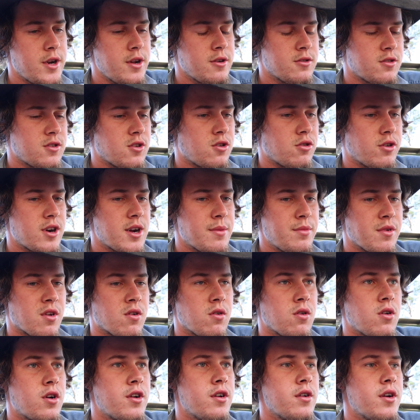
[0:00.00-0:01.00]
now. So I'll grab the
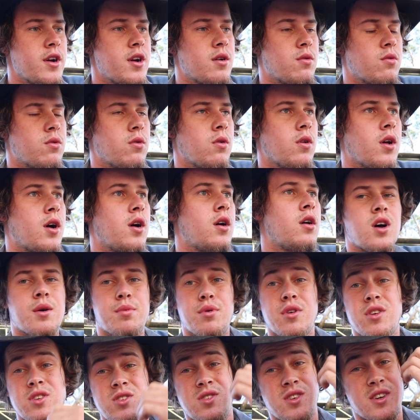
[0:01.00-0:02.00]
grinder out. I
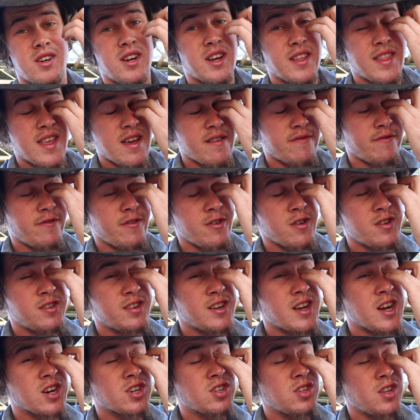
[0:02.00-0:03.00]
probably should have done that first
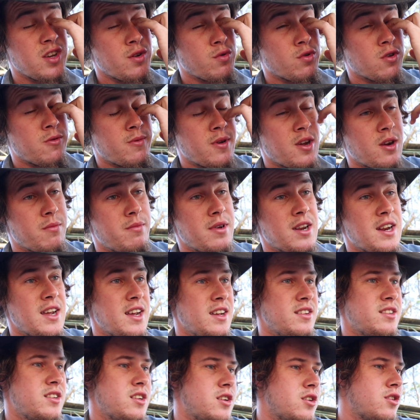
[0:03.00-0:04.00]
actually. Would have been a bit
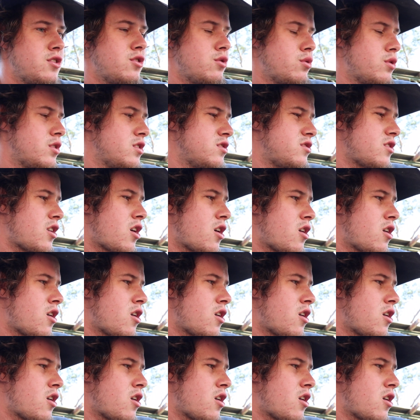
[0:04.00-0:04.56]
easier to do it as a